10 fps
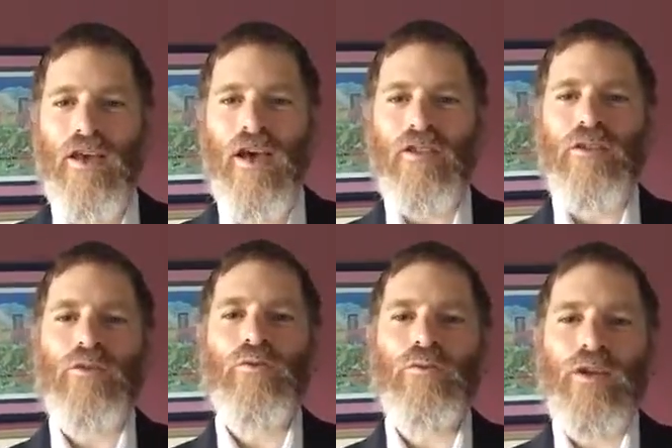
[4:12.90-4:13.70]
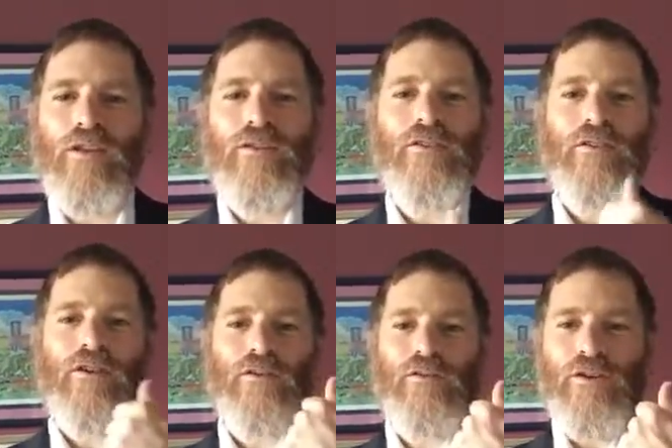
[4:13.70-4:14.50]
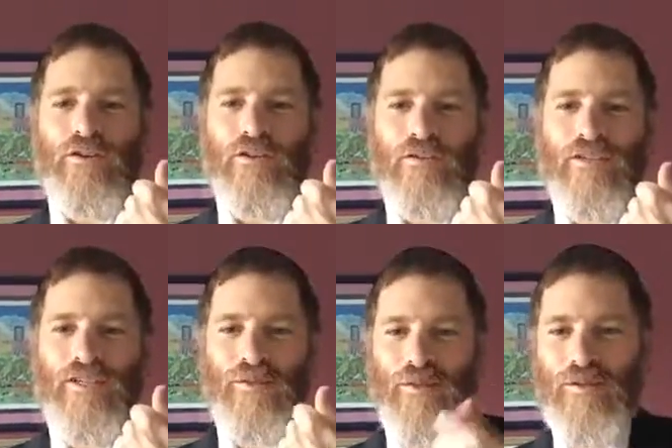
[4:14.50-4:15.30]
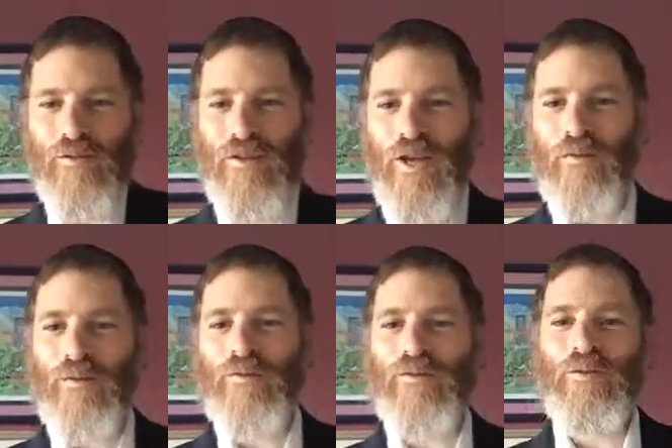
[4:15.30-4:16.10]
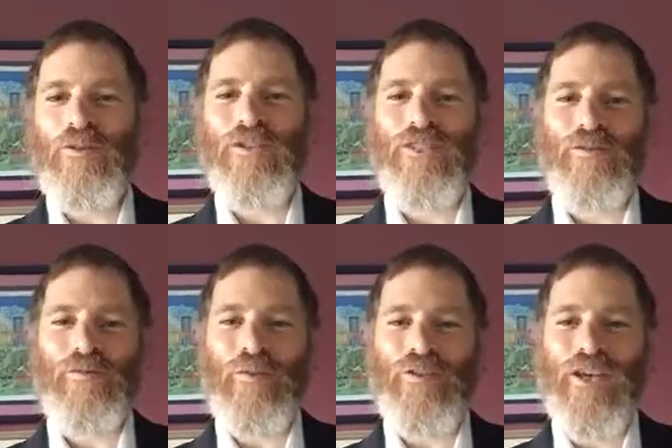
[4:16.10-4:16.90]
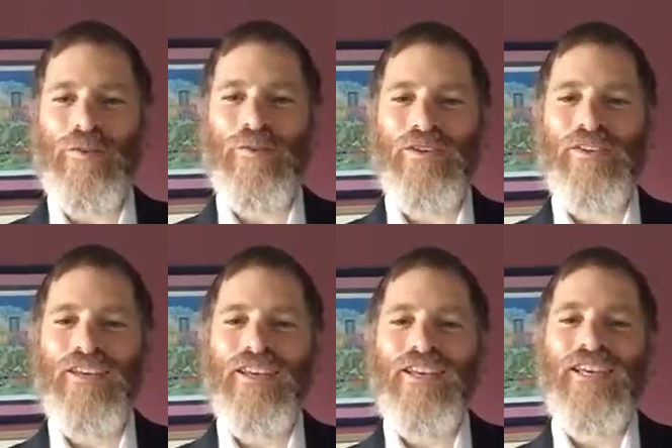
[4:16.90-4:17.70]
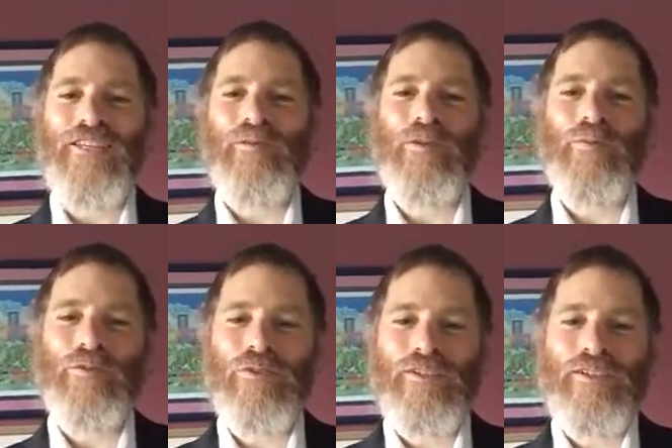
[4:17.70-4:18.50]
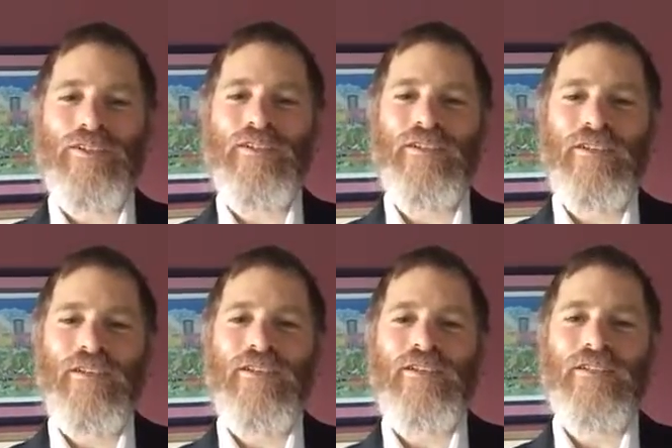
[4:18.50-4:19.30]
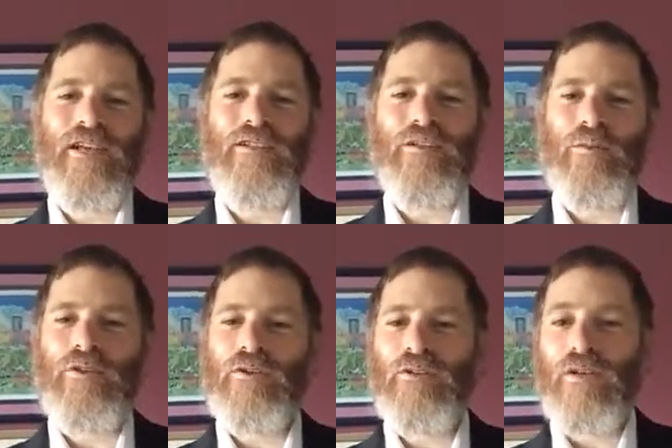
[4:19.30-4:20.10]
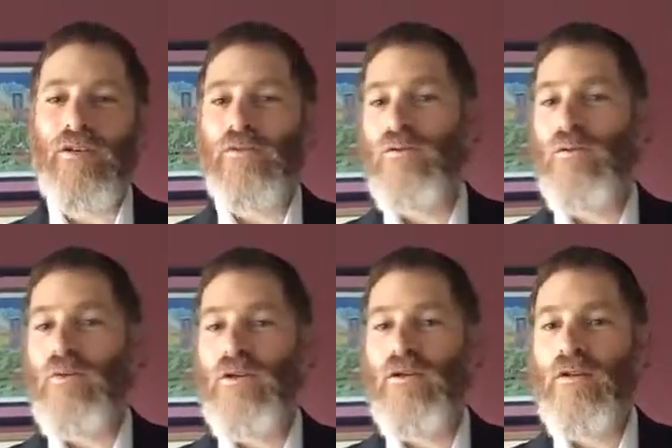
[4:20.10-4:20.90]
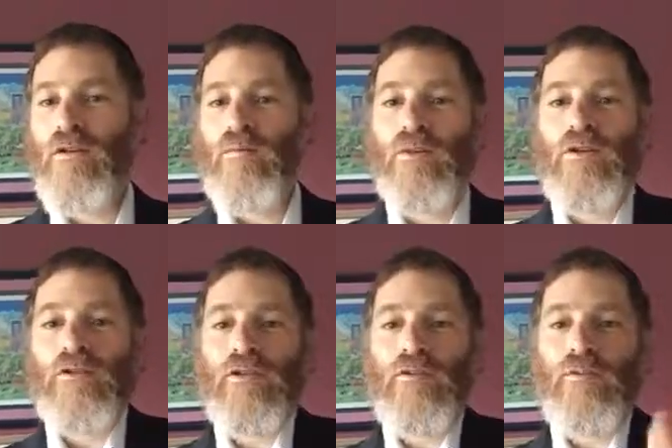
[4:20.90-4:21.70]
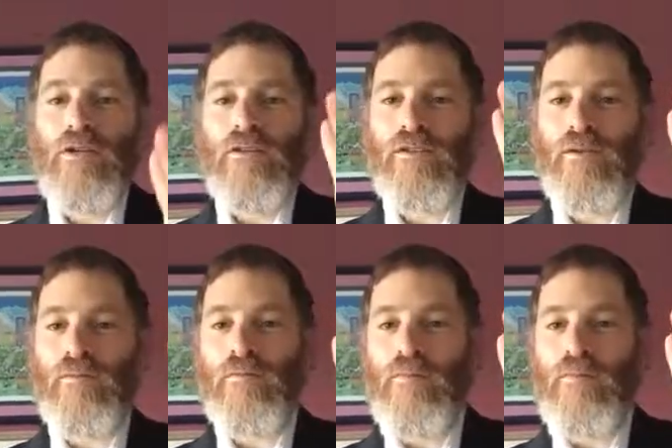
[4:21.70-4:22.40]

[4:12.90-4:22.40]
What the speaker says: And the greatest toiva is what we just said from Rav Nachman, is that when a person is done someone else, the chavzchus, why? Because then he raises him.